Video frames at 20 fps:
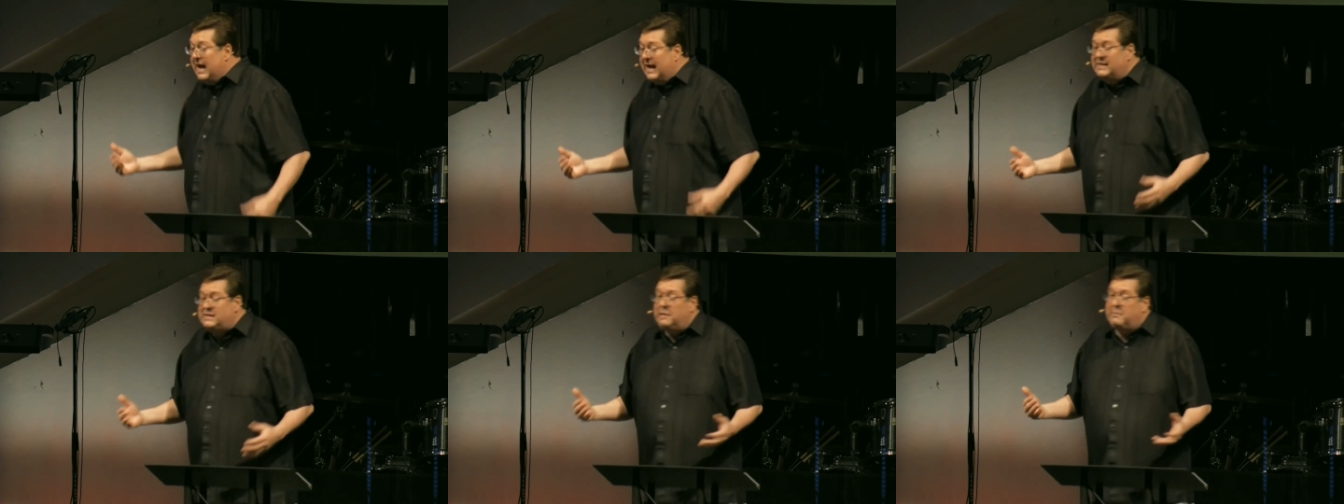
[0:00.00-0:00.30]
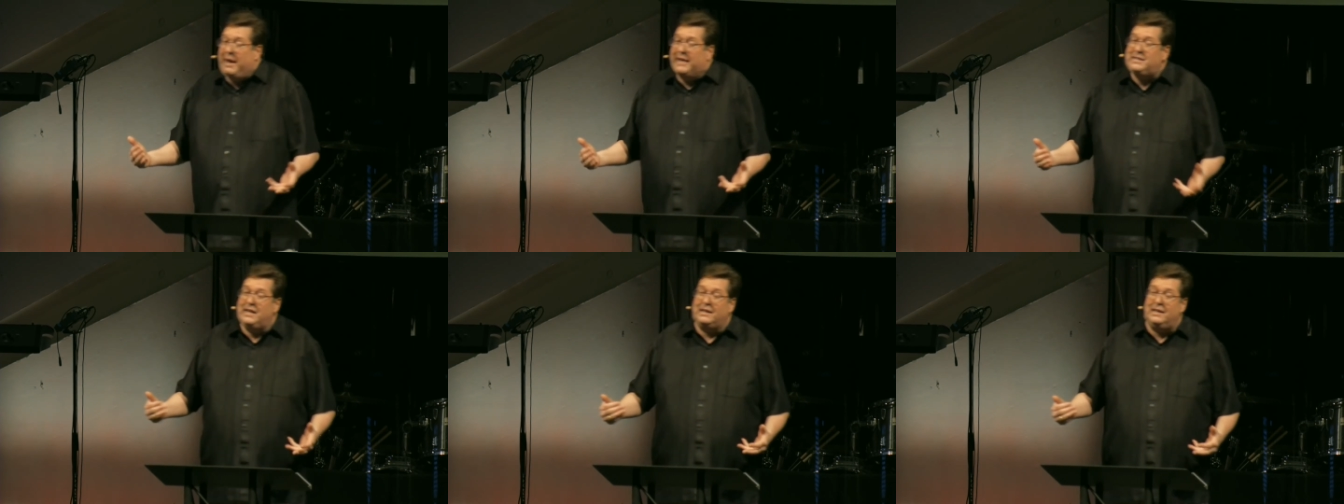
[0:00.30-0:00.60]
He's
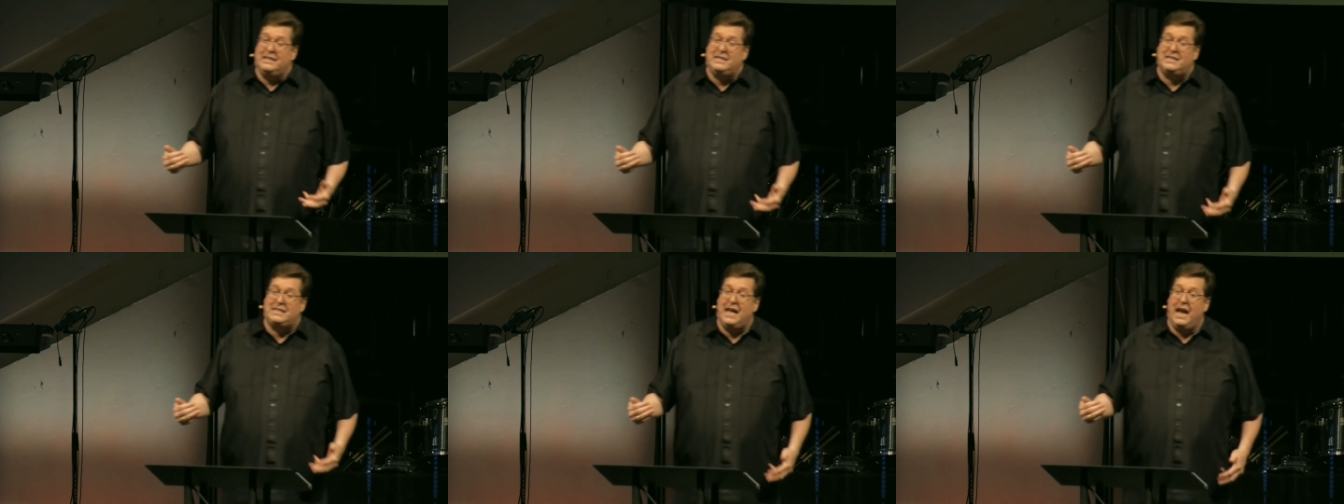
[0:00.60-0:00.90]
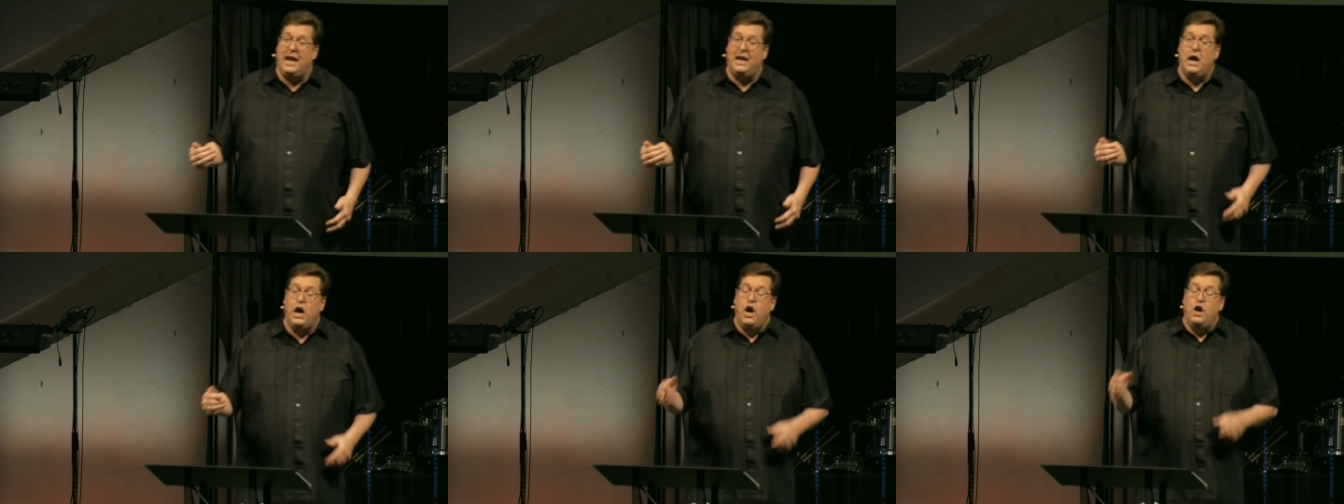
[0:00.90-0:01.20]
basically
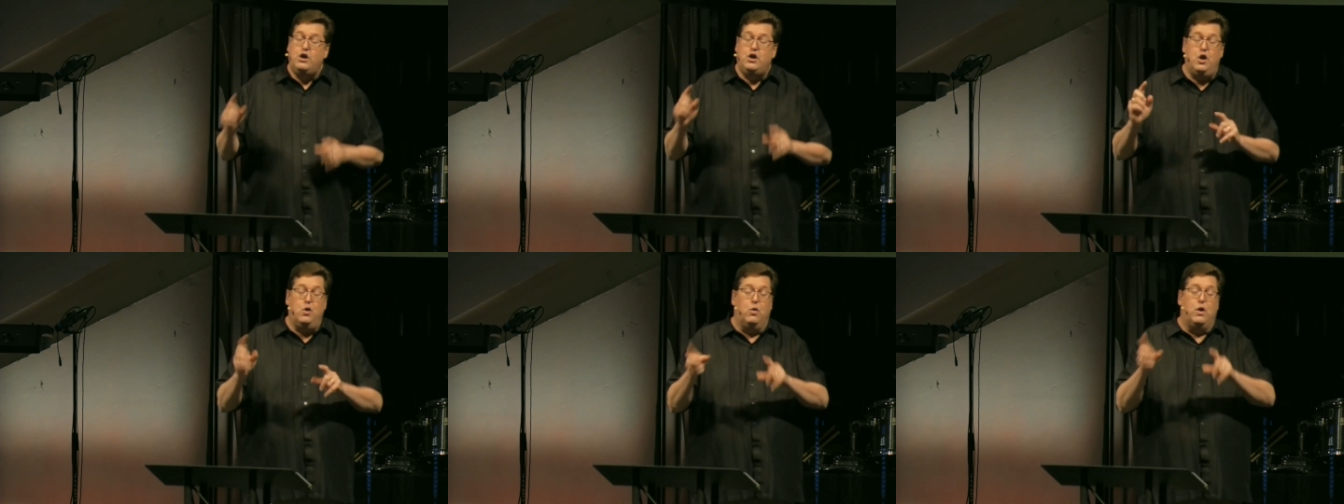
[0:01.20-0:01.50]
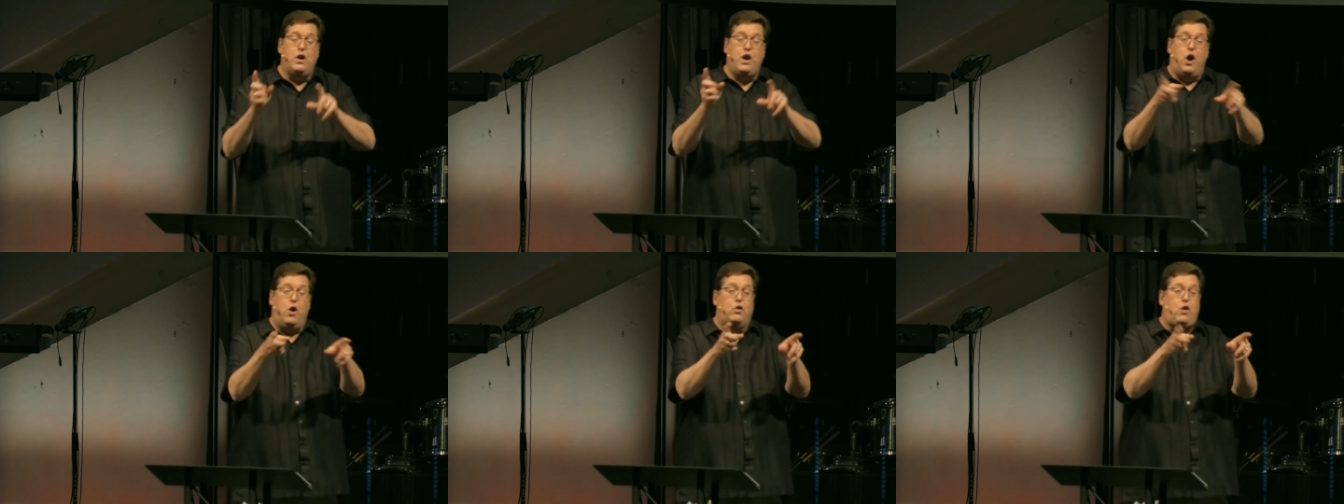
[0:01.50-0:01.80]
saying, You
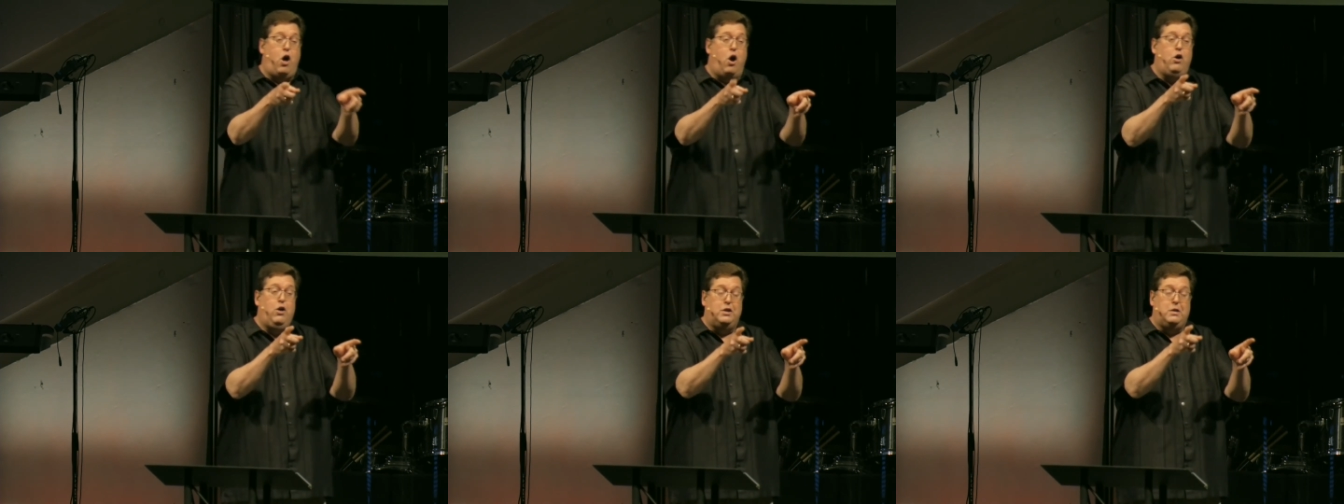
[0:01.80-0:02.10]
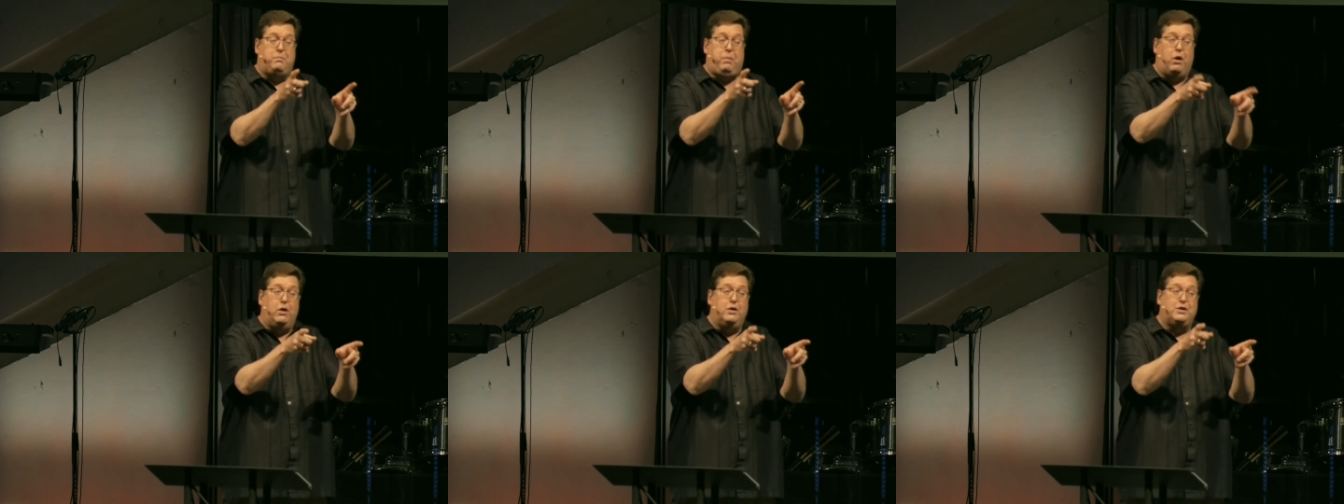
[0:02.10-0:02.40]
are no longer
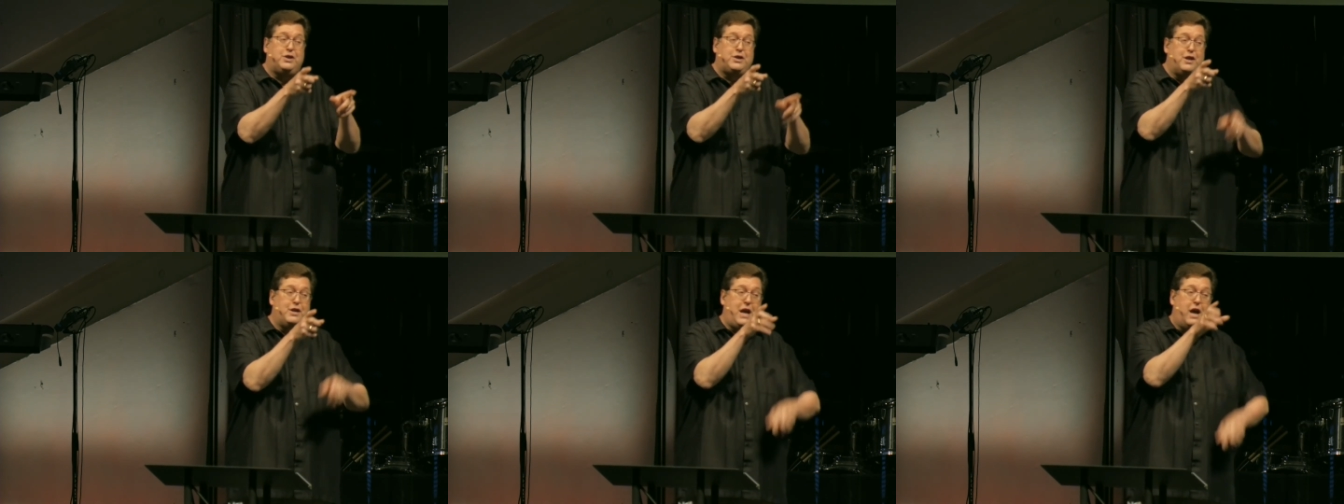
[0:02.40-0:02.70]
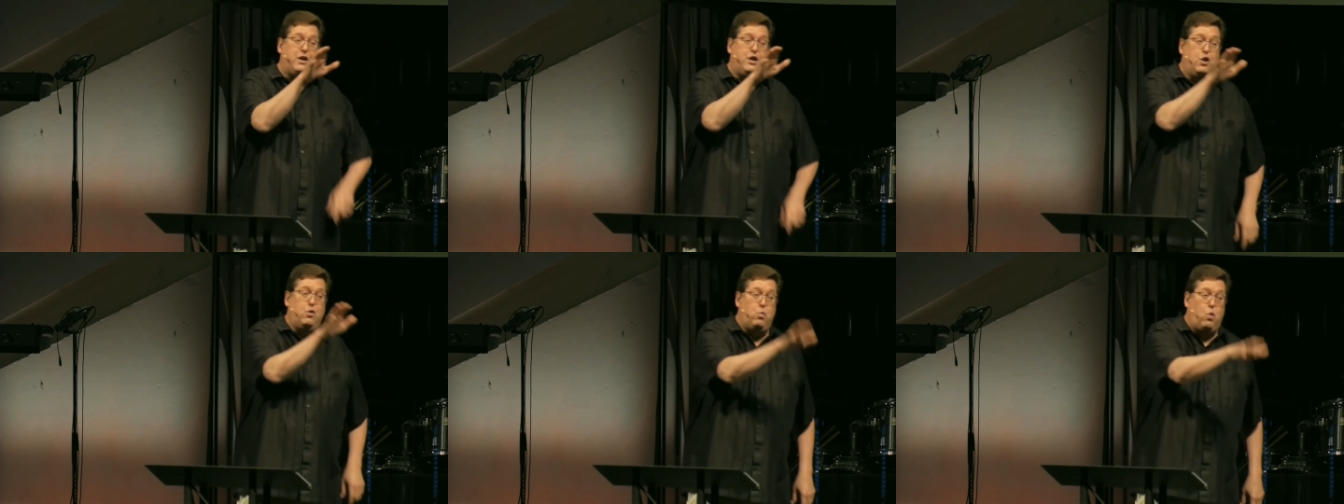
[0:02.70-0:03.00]
the person
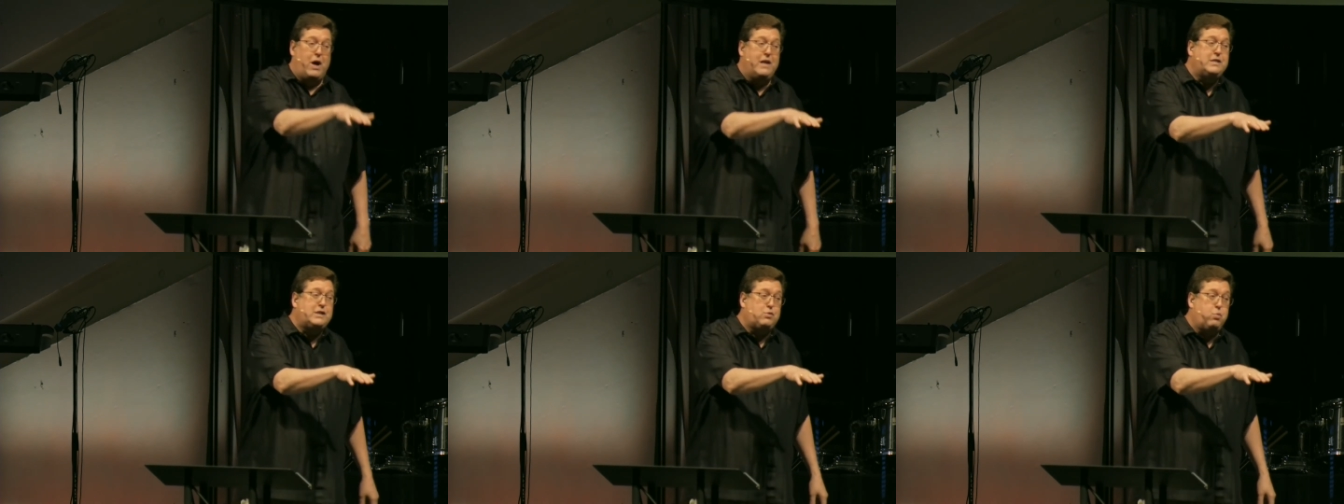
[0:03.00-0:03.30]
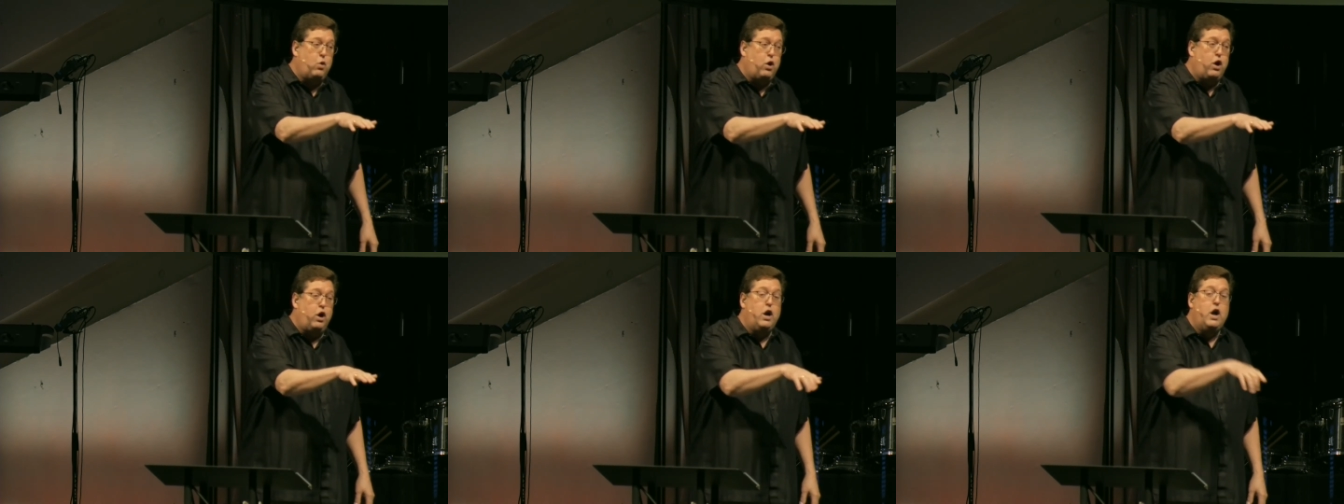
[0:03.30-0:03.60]
that you once
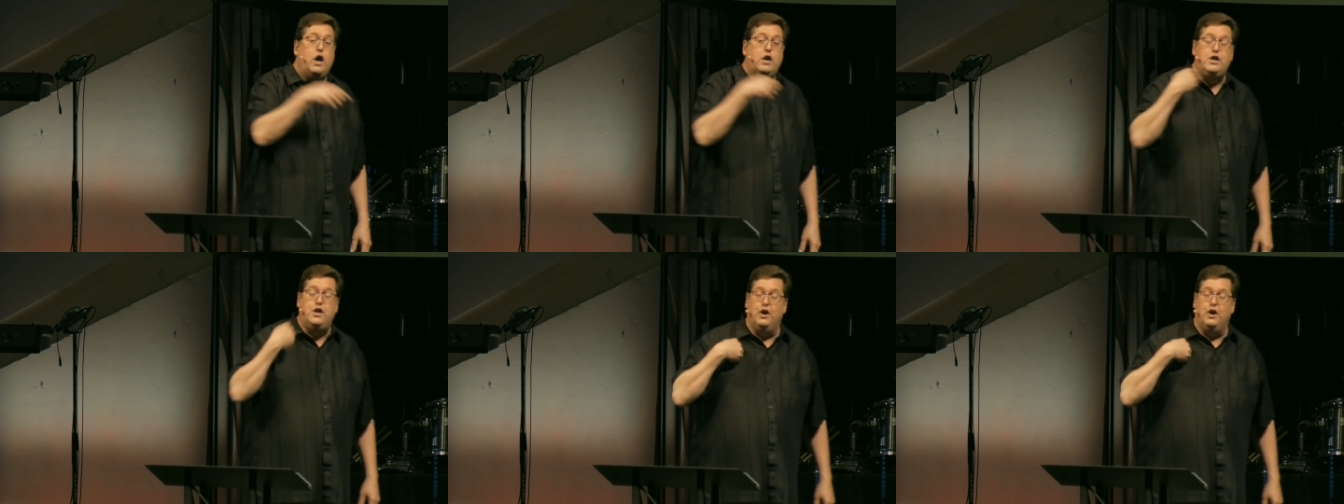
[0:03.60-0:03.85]
were.